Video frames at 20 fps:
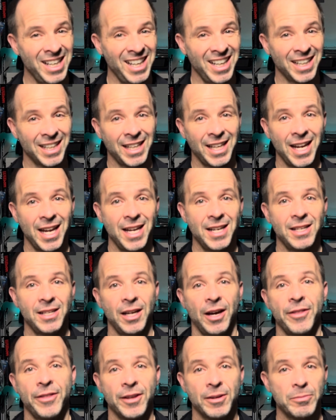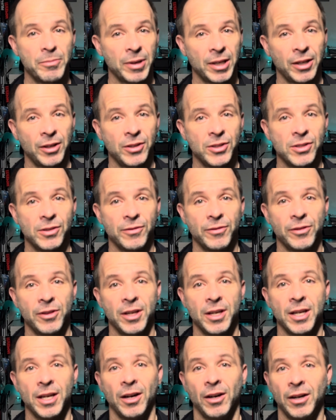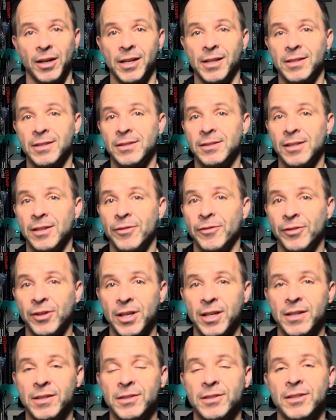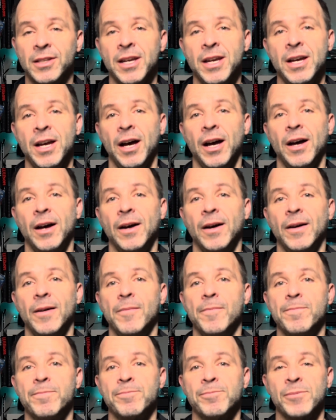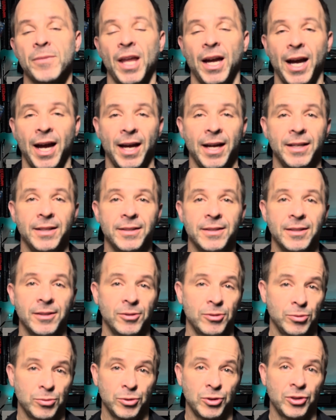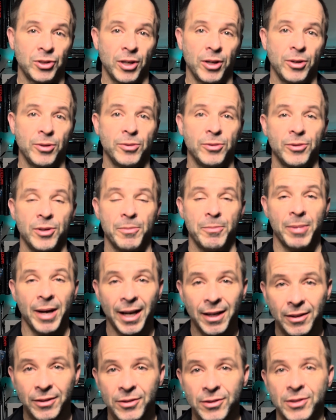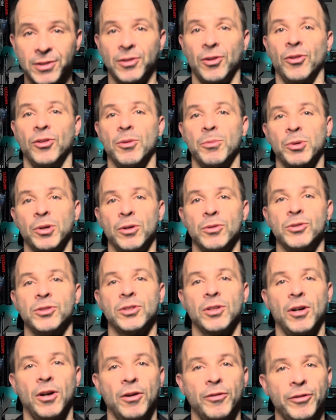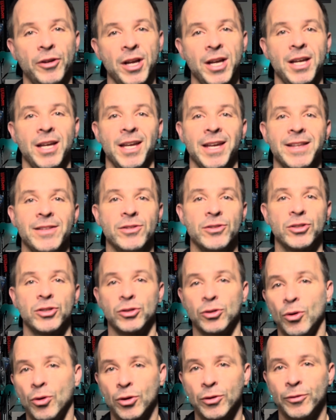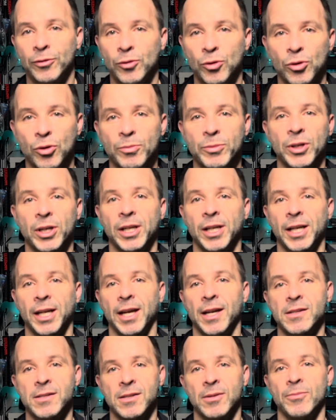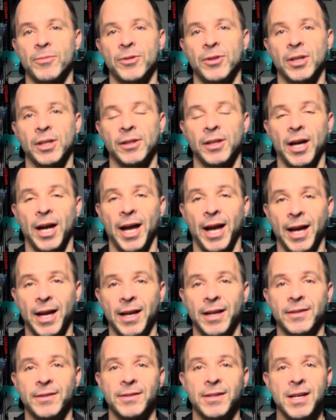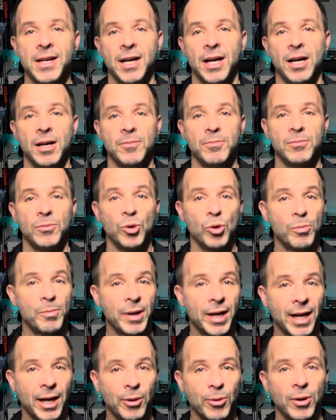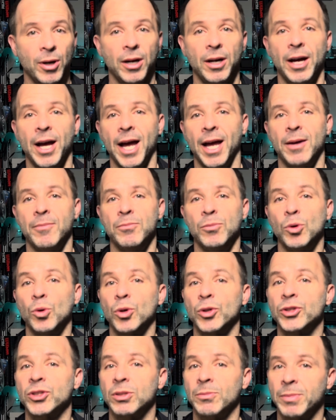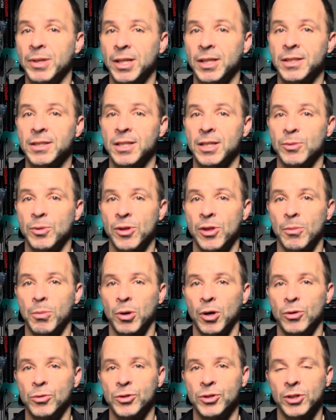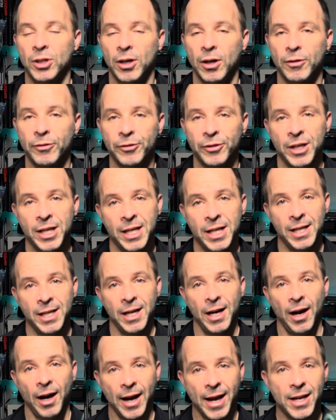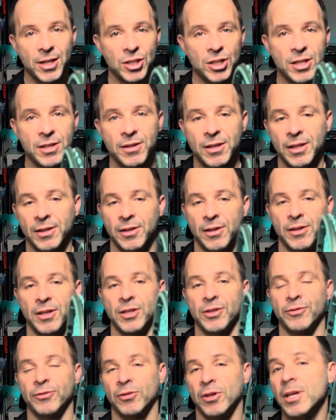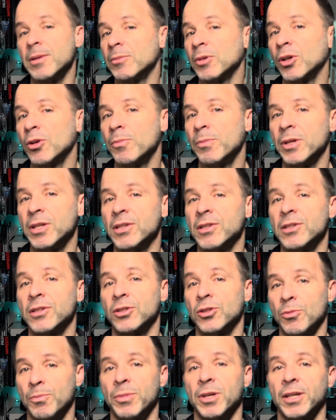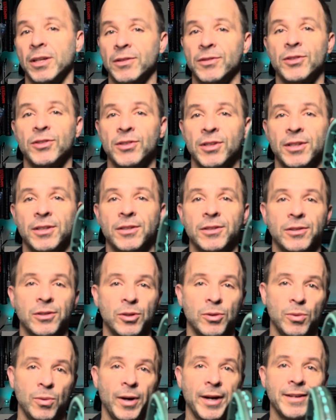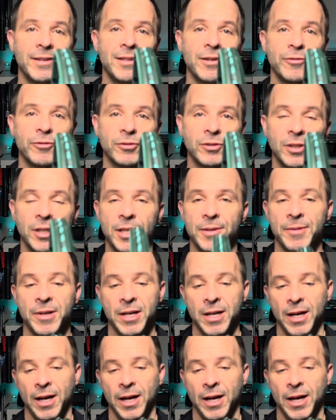Again, I think because of the higher stiffness and also the balance on the Pro Staff, in stock form, you're going to get something that has more power and more stability with the Pro Staff. I actually think that this frame should be considered quite differently.